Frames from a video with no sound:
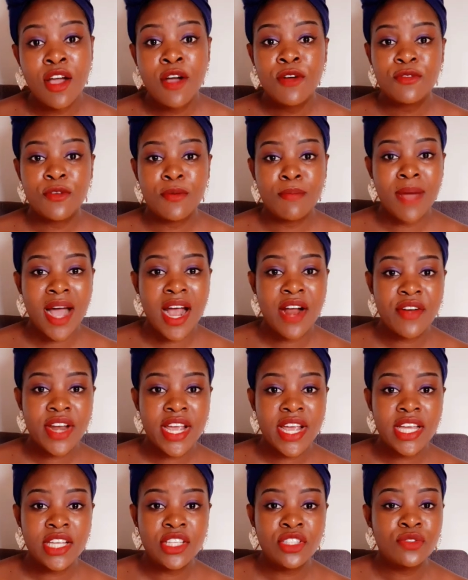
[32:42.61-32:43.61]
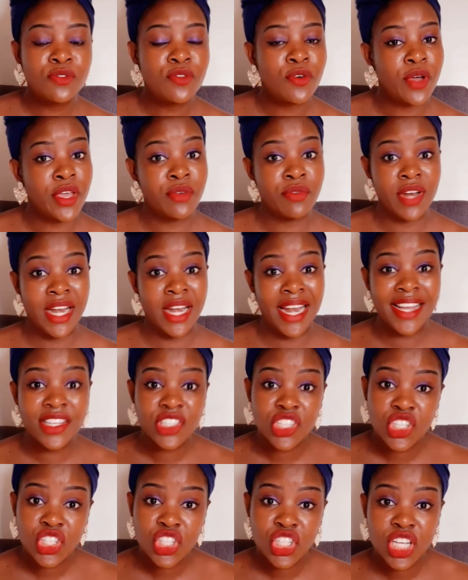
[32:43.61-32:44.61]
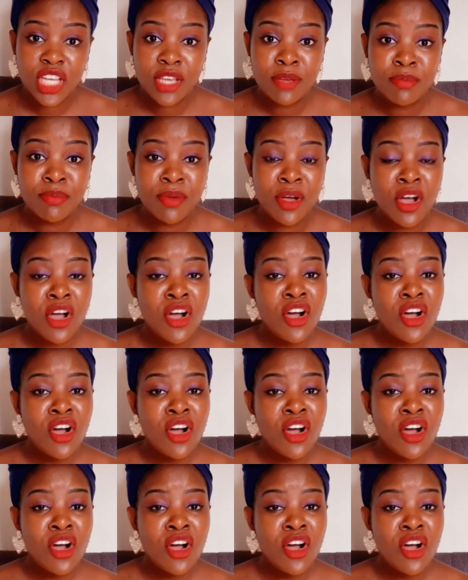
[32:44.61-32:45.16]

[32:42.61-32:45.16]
for marriage, for a relationship,